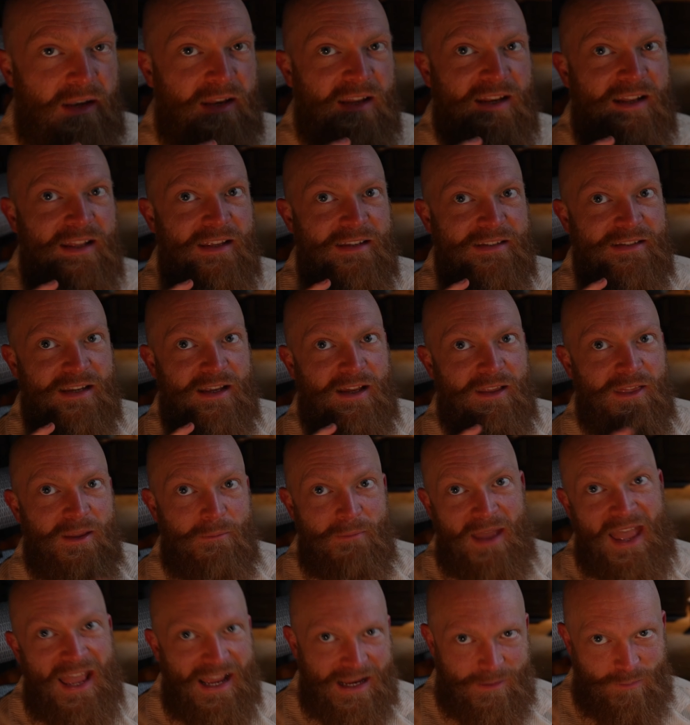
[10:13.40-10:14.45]
it is on the
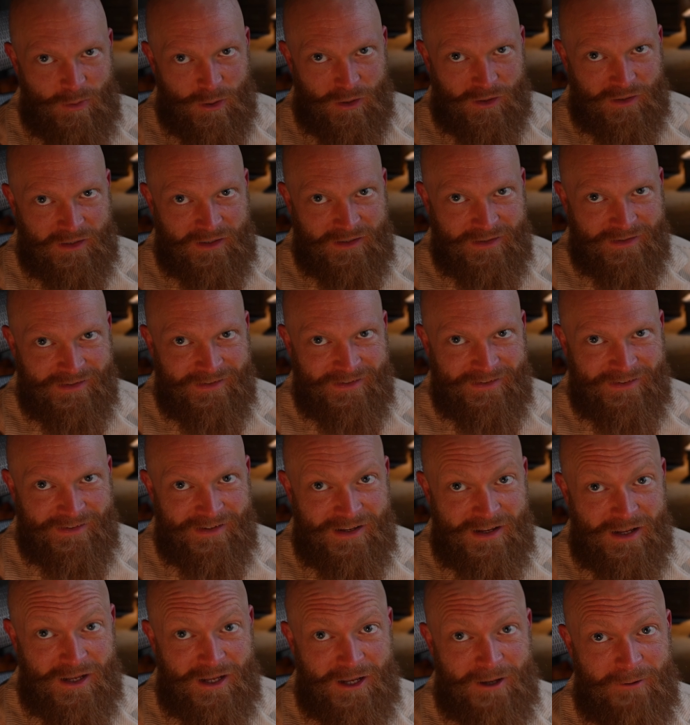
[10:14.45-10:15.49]
MacBook.
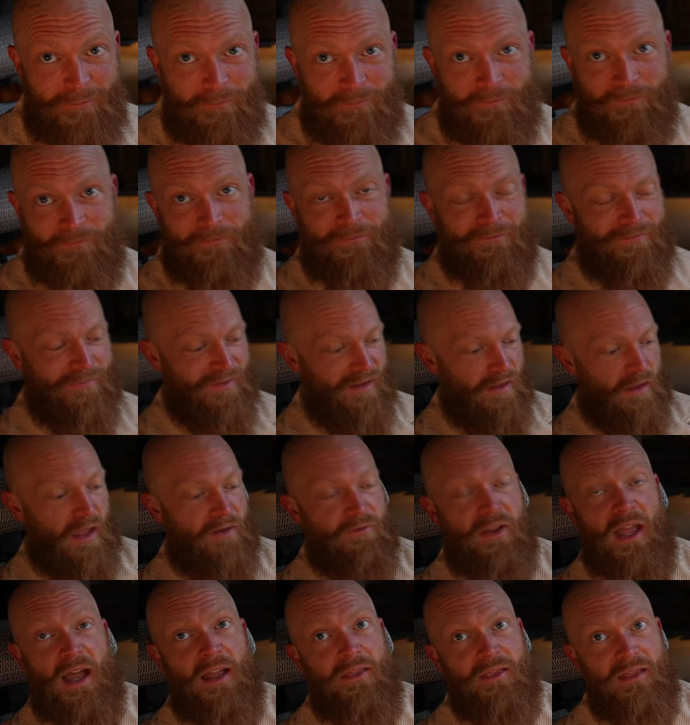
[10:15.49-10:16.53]
I've
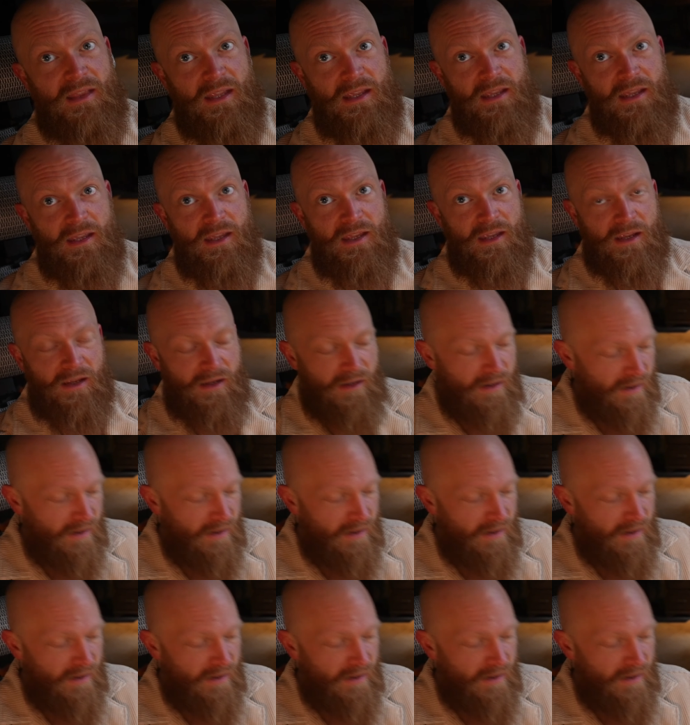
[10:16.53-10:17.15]
got the